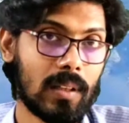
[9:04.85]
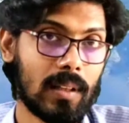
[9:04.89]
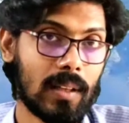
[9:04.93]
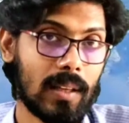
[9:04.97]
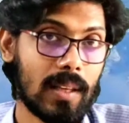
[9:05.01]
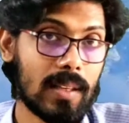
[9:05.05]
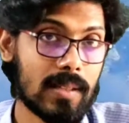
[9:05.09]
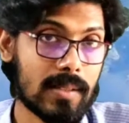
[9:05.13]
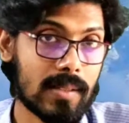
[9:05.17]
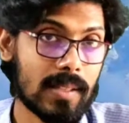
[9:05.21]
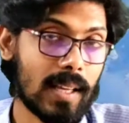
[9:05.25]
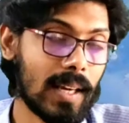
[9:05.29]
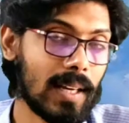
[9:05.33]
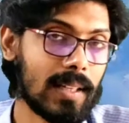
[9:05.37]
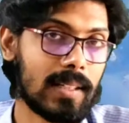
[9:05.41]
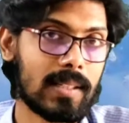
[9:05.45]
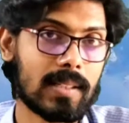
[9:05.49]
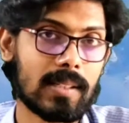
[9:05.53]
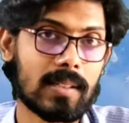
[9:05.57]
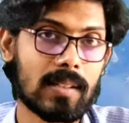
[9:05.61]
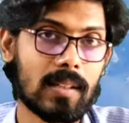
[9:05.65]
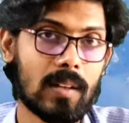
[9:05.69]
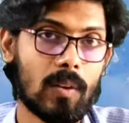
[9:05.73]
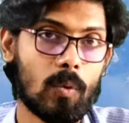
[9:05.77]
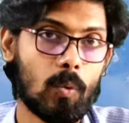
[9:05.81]
He said
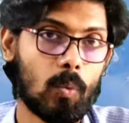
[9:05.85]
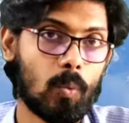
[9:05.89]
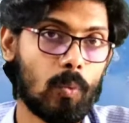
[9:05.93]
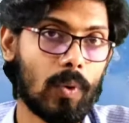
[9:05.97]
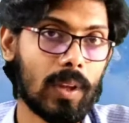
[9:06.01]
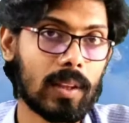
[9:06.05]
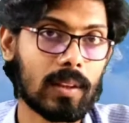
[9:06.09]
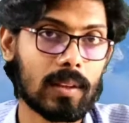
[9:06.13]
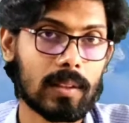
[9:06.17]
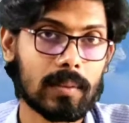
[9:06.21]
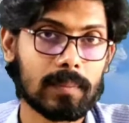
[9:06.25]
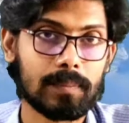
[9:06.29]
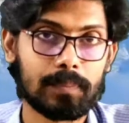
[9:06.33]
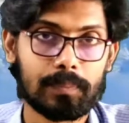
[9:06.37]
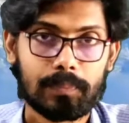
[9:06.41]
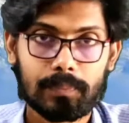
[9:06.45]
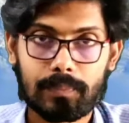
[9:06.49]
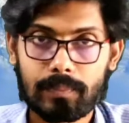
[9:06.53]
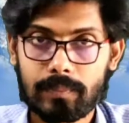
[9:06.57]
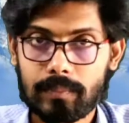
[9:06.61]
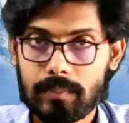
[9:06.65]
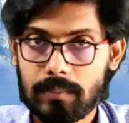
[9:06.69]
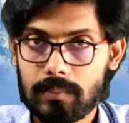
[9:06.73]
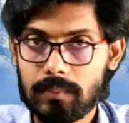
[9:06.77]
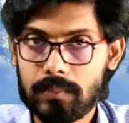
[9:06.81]
with
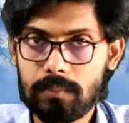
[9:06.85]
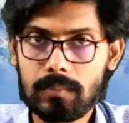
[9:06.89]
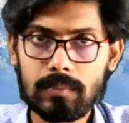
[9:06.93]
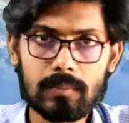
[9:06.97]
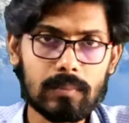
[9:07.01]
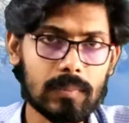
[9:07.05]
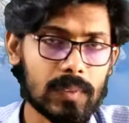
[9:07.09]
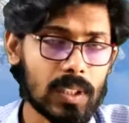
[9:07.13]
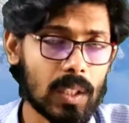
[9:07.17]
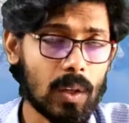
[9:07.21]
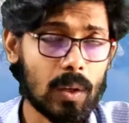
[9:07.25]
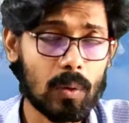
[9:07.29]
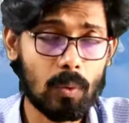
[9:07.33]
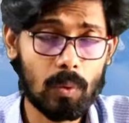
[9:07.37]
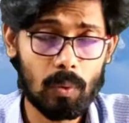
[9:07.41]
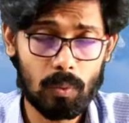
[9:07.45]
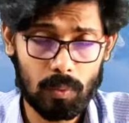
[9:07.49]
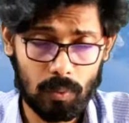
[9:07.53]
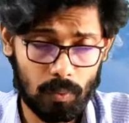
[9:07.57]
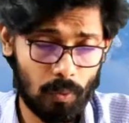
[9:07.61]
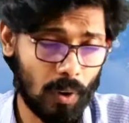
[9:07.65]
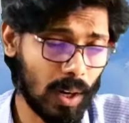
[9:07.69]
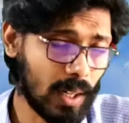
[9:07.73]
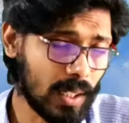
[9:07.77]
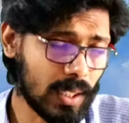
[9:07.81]

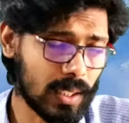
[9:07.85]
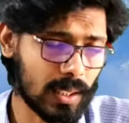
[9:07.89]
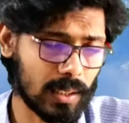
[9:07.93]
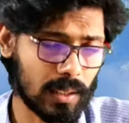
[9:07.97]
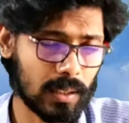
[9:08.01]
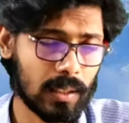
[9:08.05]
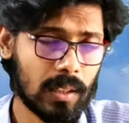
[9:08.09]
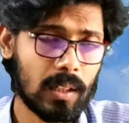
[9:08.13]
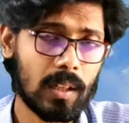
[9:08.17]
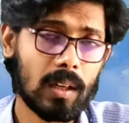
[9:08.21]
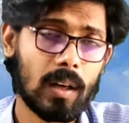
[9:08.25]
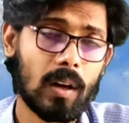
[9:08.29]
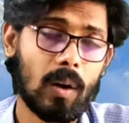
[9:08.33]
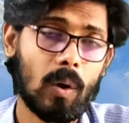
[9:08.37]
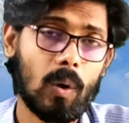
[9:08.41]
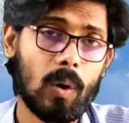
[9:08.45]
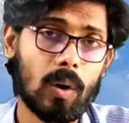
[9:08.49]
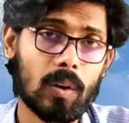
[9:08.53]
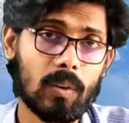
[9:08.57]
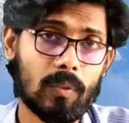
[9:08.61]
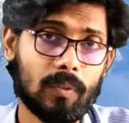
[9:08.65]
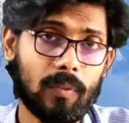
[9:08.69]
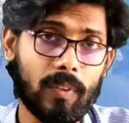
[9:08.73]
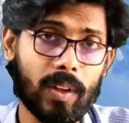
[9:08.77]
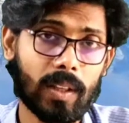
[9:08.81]
wonder
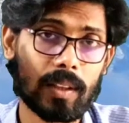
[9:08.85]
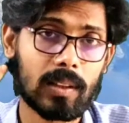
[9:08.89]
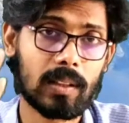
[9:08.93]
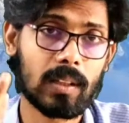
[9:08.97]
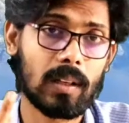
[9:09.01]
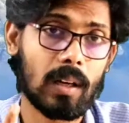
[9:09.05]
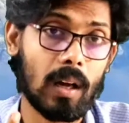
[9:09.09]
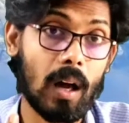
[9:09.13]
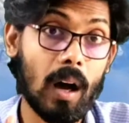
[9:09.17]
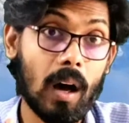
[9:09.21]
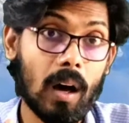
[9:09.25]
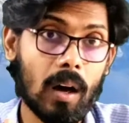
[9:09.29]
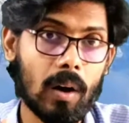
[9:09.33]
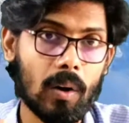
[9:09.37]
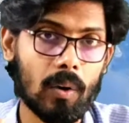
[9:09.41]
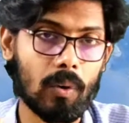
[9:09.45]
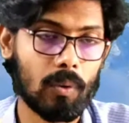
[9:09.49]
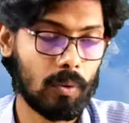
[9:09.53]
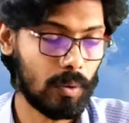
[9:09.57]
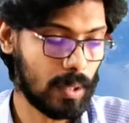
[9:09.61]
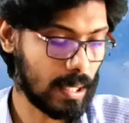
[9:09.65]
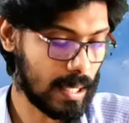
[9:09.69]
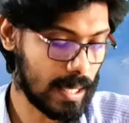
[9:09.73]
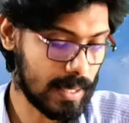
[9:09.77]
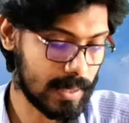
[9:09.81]
or with
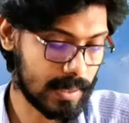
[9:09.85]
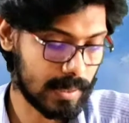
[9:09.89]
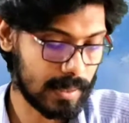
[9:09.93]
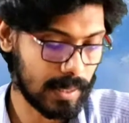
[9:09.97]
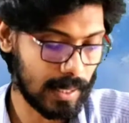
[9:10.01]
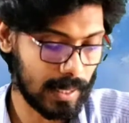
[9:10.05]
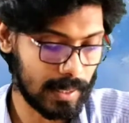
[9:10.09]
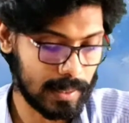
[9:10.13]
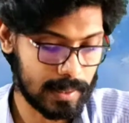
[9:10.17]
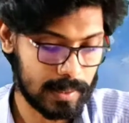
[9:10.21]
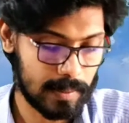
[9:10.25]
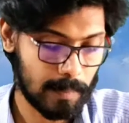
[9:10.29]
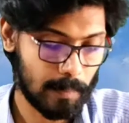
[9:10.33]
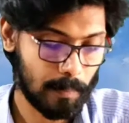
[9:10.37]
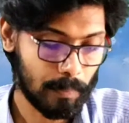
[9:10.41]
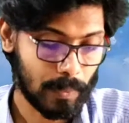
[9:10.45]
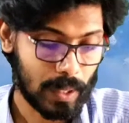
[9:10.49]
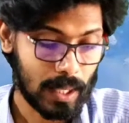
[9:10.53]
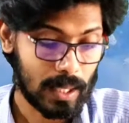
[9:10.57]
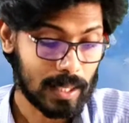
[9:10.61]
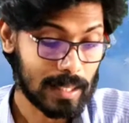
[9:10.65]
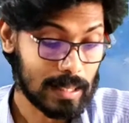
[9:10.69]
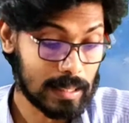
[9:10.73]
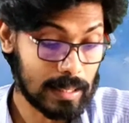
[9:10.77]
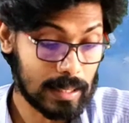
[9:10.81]
awe, he said,
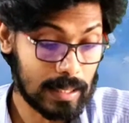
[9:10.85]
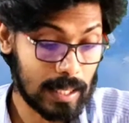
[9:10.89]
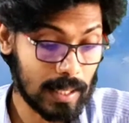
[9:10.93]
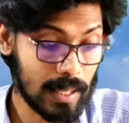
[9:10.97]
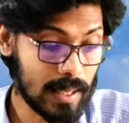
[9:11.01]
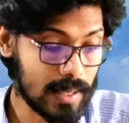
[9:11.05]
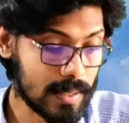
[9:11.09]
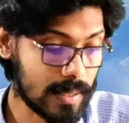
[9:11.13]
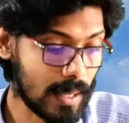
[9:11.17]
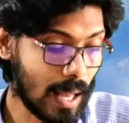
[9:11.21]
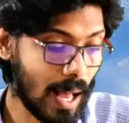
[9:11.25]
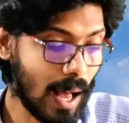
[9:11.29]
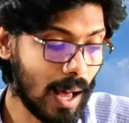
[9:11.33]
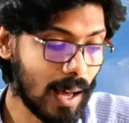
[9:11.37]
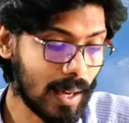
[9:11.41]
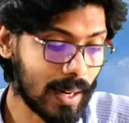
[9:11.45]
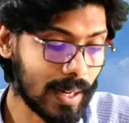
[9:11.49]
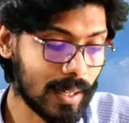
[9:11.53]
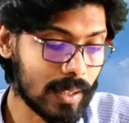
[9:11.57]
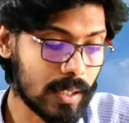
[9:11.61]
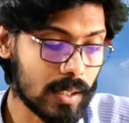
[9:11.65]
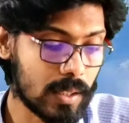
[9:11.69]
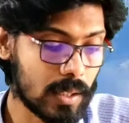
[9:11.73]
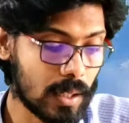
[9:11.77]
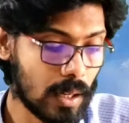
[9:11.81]
these
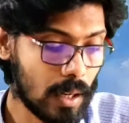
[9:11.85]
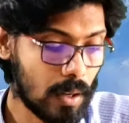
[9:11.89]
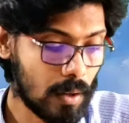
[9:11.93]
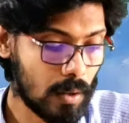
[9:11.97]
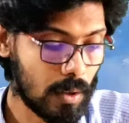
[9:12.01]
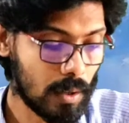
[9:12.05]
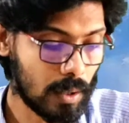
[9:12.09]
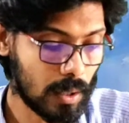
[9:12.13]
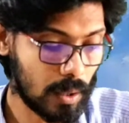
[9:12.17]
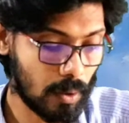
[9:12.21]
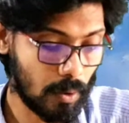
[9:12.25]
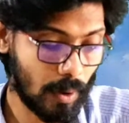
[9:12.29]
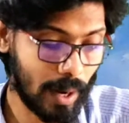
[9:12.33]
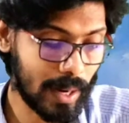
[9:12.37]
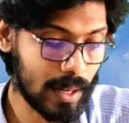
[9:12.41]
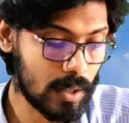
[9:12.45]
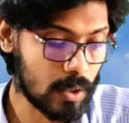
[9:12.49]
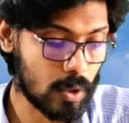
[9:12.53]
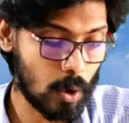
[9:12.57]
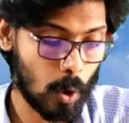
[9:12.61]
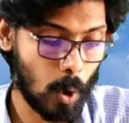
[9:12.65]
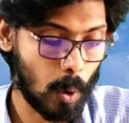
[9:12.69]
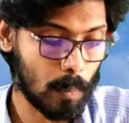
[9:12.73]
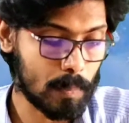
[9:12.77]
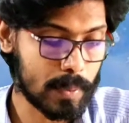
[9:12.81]
aren't
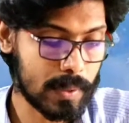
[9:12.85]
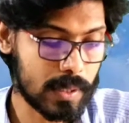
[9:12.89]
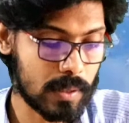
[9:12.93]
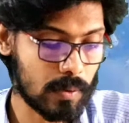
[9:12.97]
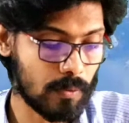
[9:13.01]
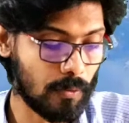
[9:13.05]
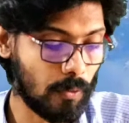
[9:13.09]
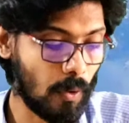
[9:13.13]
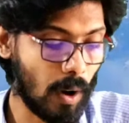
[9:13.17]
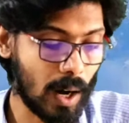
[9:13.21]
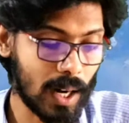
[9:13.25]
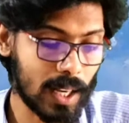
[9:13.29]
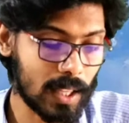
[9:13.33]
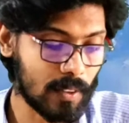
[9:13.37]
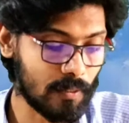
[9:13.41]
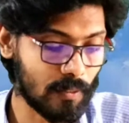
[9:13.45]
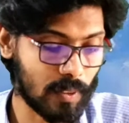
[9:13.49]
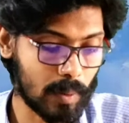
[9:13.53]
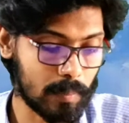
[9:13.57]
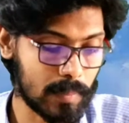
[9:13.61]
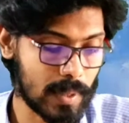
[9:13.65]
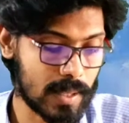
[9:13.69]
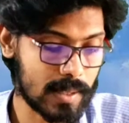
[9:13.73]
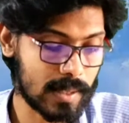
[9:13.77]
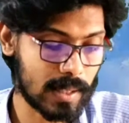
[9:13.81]
raindrops falling
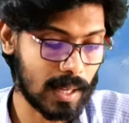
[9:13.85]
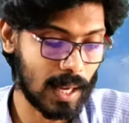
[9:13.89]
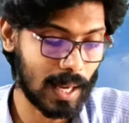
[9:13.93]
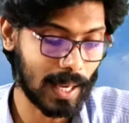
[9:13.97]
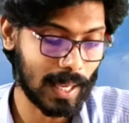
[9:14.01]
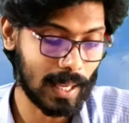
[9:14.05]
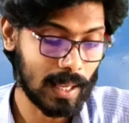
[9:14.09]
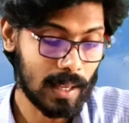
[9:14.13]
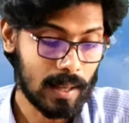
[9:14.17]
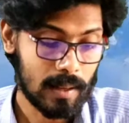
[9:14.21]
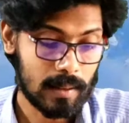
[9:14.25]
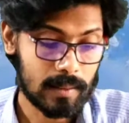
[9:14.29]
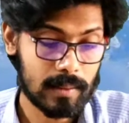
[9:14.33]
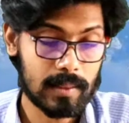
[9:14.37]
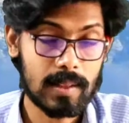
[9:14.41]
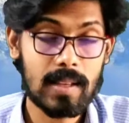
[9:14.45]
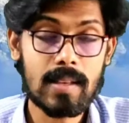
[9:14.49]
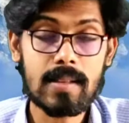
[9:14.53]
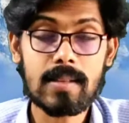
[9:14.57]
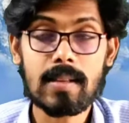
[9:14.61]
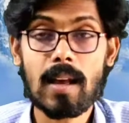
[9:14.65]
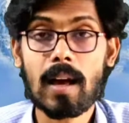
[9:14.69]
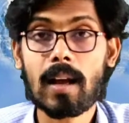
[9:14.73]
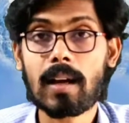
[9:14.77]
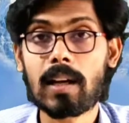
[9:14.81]
from the sky.
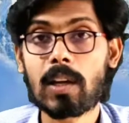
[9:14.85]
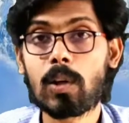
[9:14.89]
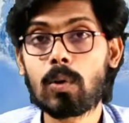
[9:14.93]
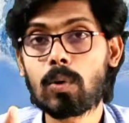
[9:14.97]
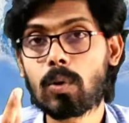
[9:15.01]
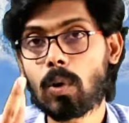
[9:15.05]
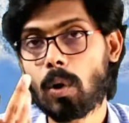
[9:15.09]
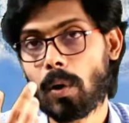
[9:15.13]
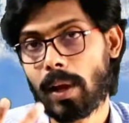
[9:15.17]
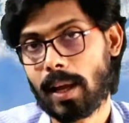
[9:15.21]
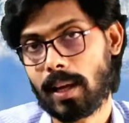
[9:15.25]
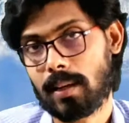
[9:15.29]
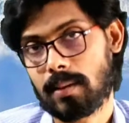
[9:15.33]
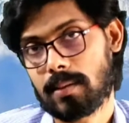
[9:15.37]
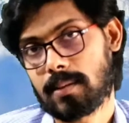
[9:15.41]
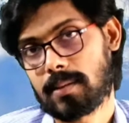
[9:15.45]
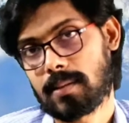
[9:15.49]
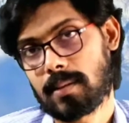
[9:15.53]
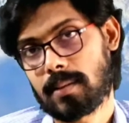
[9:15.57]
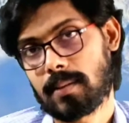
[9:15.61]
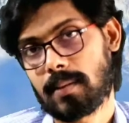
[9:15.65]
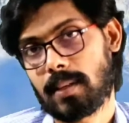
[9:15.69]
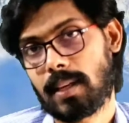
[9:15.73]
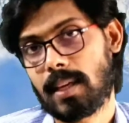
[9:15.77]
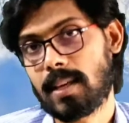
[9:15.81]
These are new
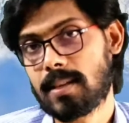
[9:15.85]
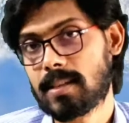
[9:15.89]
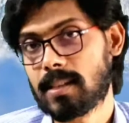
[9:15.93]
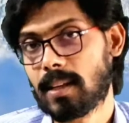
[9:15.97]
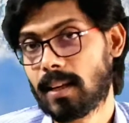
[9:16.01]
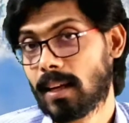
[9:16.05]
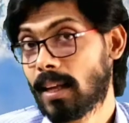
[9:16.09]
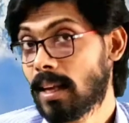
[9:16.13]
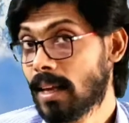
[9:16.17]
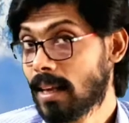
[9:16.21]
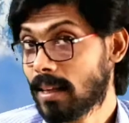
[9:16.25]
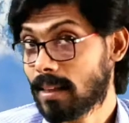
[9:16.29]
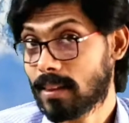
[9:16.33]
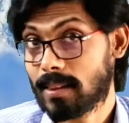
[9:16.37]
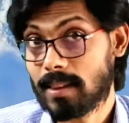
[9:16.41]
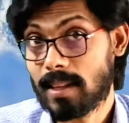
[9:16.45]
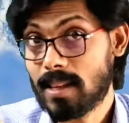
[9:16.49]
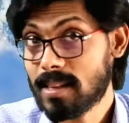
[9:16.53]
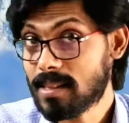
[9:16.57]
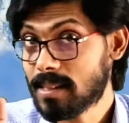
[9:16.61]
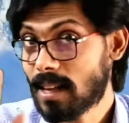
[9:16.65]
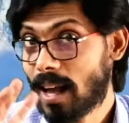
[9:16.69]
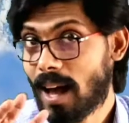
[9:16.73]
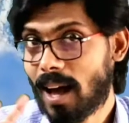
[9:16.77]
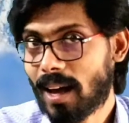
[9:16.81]
coins. He said,
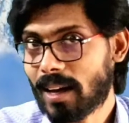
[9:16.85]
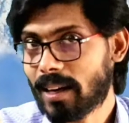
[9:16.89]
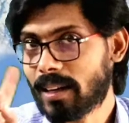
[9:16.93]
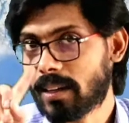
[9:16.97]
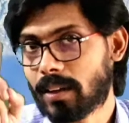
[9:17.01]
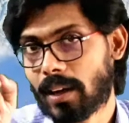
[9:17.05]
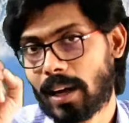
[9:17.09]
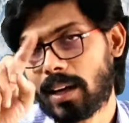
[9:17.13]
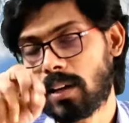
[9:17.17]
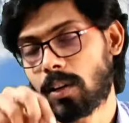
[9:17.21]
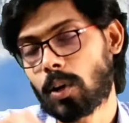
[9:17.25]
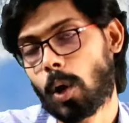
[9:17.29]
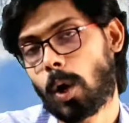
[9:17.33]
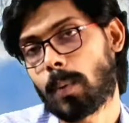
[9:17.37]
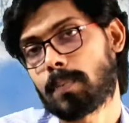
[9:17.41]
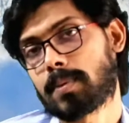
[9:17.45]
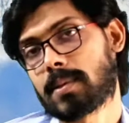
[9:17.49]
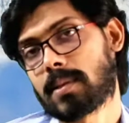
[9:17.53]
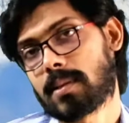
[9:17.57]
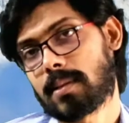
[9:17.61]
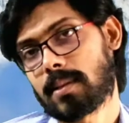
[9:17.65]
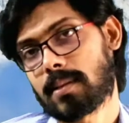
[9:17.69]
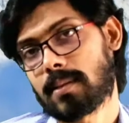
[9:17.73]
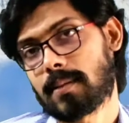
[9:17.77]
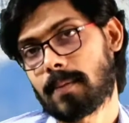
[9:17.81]
these aren't
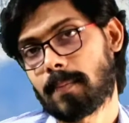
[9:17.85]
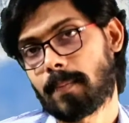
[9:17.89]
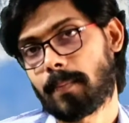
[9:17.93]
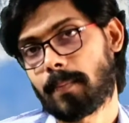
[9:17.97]
raindrops.